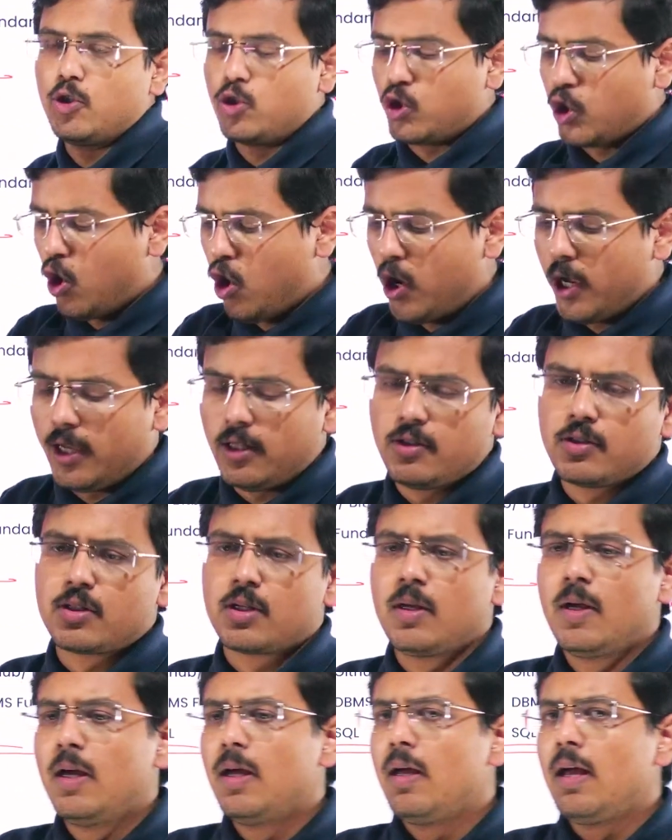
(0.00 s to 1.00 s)

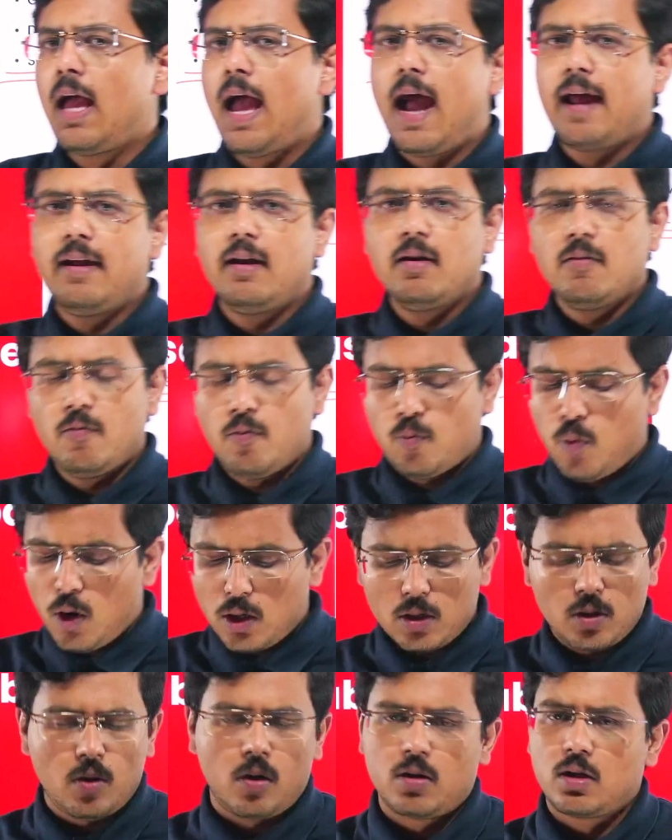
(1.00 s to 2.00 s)
joins and
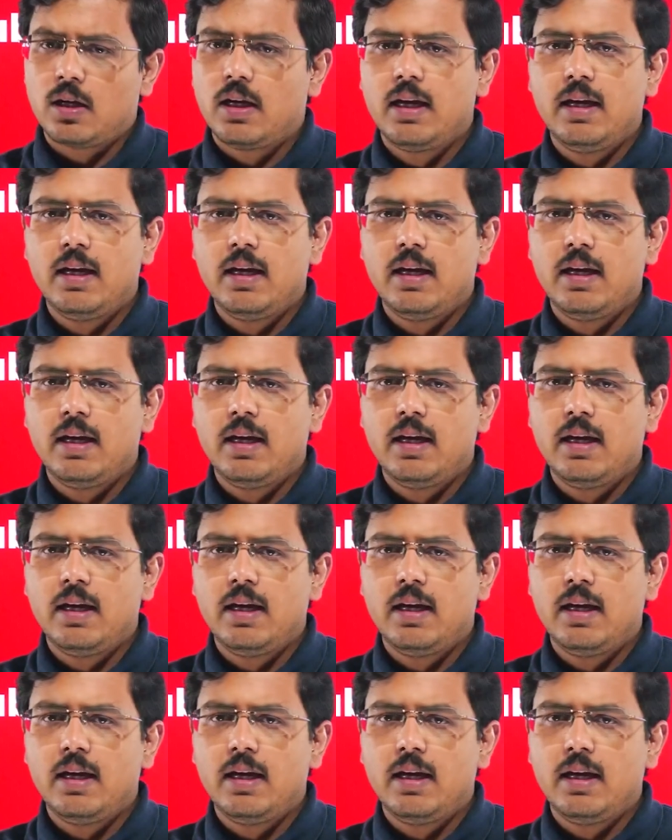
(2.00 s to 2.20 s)
whatnot.